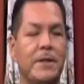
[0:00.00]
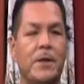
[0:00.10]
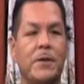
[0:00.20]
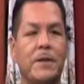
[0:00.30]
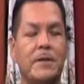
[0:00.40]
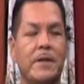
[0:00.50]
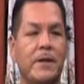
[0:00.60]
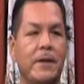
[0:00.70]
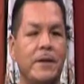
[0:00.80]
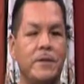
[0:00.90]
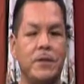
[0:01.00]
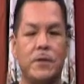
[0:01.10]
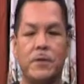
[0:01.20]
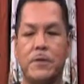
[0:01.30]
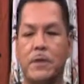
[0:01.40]
you know things of that
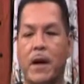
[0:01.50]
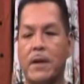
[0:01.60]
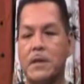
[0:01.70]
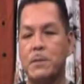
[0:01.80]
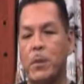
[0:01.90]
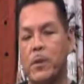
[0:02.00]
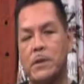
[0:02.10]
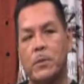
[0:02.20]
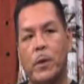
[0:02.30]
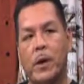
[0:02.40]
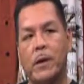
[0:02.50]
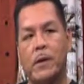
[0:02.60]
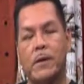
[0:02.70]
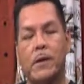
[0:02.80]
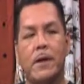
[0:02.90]
nature kind of
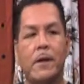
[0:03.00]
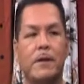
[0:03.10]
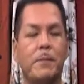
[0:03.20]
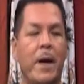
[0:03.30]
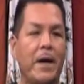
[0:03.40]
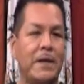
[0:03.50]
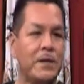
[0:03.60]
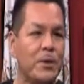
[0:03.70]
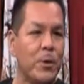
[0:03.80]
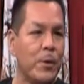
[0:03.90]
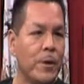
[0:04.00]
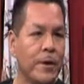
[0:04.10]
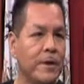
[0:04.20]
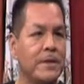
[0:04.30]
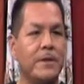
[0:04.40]
sportswear the baggy
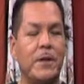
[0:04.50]
shorts.